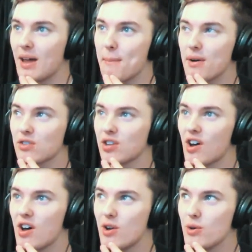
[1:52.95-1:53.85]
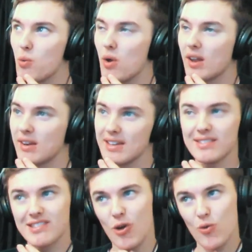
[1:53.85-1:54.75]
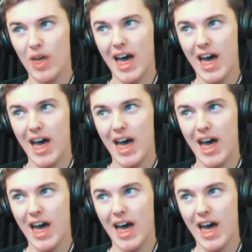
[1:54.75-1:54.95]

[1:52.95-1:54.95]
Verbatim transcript: Number two. Let's do